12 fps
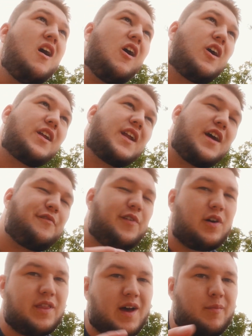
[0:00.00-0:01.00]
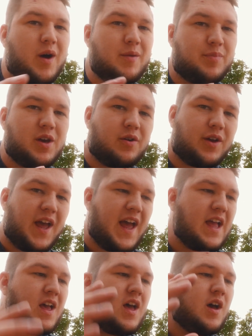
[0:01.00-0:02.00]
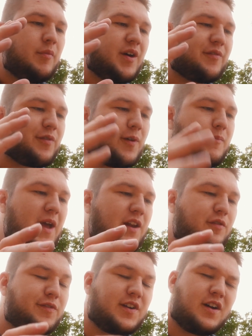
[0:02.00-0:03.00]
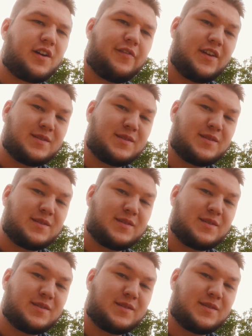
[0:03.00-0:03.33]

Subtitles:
On an iPhone, that might be okay, but for manual photography,